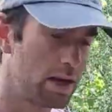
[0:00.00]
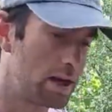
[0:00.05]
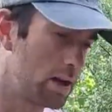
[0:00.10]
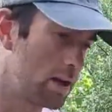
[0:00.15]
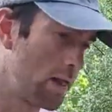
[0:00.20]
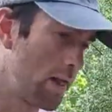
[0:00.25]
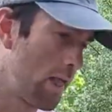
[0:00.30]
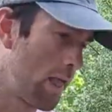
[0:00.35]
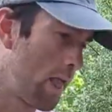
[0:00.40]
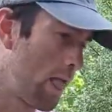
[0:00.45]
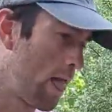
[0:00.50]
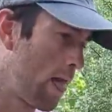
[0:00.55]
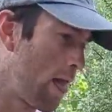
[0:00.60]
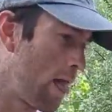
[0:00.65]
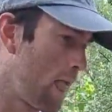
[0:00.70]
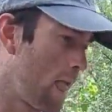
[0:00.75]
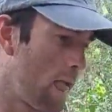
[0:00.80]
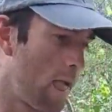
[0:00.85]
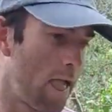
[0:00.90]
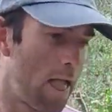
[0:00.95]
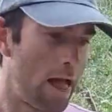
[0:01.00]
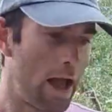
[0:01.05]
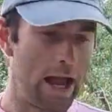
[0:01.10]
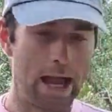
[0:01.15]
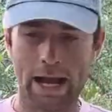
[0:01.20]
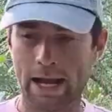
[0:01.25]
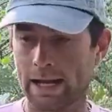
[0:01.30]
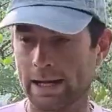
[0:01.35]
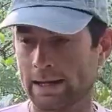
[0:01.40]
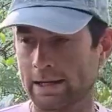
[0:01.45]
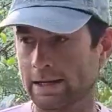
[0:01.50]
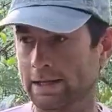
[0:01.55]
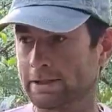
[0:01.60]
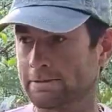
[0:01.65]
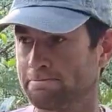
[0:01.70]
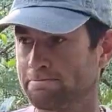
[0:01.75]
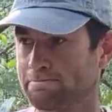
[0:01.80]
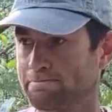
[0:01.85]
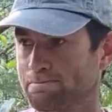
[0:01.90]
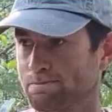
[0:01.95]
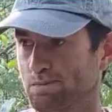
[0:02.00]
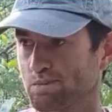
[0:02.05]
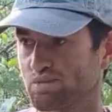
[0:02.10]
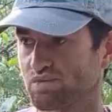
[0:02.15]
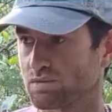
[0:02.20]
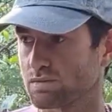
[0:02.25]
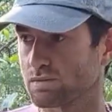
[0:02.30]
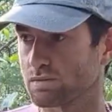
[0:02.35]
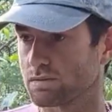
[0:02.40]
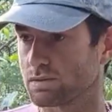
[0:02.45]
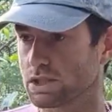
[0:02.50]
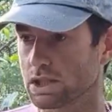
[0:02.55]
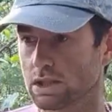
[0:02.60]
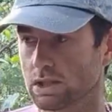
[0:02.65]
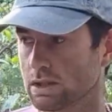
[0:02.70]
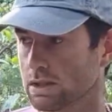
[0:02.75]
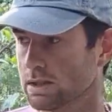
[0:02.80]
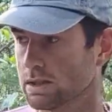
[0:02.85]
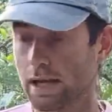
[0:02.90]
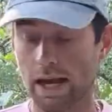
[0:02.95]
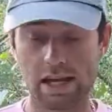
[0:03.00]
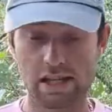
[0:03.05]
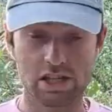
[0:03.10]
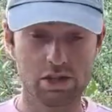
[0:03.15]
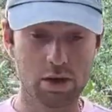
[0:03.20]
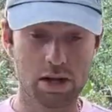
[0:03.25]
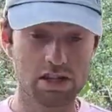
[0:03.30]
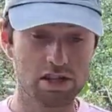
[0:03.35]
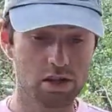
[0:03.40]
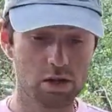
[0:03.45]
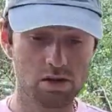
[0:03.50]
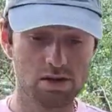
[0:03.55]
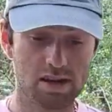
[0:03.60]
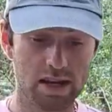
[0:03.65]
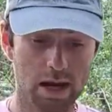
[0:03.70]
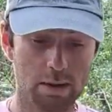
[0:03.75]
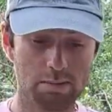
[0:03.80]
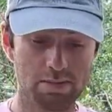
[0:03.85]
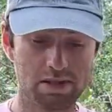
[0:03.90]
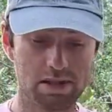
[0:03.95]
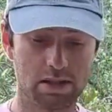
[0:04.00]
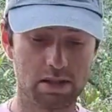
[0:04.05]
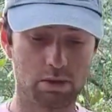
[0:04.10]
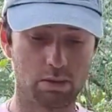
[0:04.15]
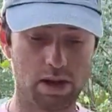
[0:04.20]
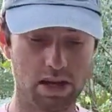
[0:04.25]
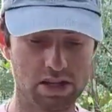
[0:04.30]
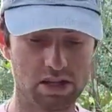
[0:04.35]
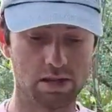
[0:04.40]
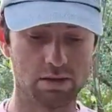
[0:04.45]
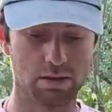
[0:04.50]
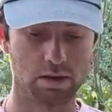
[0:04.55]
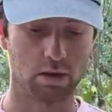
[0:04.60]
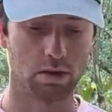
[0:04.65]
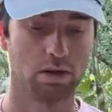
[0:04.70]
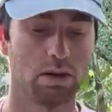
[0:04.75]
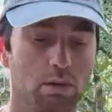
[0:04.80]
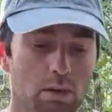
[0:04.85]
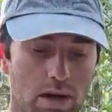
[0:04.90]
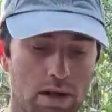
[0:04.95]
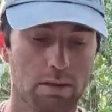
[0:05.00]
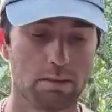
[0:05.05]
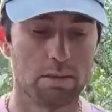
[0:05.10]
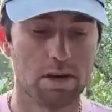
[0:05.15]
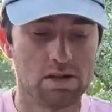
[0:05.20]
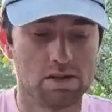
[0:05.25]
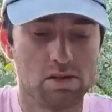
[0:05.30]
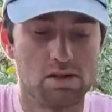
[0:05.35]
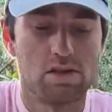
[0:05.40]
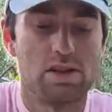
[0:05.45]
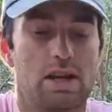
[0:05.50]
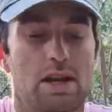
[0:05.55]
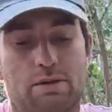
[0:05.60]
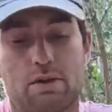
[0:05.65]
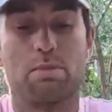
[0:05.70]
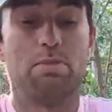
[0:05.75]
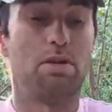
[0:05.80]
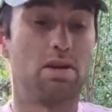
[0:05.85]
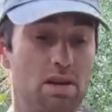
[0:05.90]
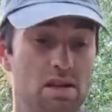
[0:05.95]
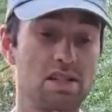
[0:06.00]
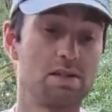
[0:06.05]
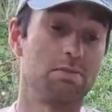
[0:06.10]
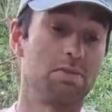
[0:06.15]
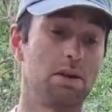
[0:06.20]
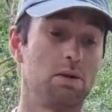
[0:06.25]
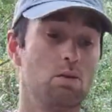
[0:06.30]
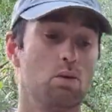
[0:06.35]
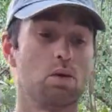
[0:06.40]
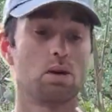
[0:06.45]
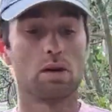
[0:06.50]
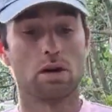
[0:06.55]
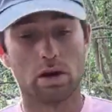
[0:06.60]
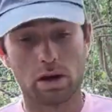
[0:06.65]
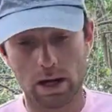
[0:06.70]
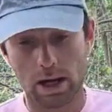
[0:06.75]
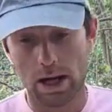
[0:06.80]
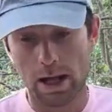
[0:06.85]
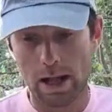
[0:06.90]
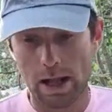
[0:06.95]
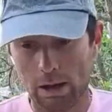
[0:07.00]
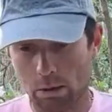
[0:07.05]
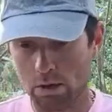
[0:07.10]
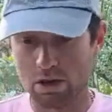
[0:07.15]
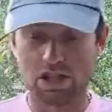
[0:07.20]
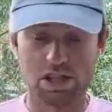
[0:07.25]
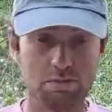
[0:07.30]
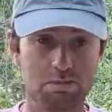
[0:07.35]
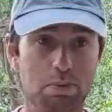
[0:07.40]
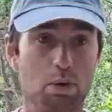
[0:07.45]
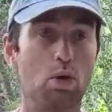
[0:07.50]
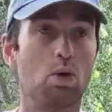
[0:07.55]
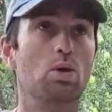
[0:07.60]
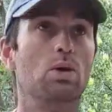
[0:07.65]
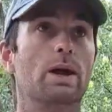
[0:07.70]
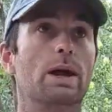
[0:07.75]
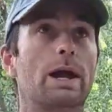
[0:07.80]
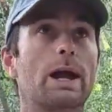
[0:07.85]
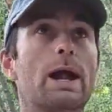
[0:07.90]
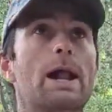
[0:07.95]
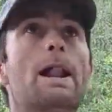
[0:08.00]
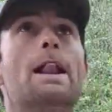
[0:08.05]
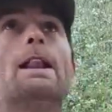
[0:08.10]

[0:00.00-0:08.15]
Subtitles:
Yeah. And yeah, stretch goes the opposite direction of the only way the muscles could ever possibly work, which is pulling.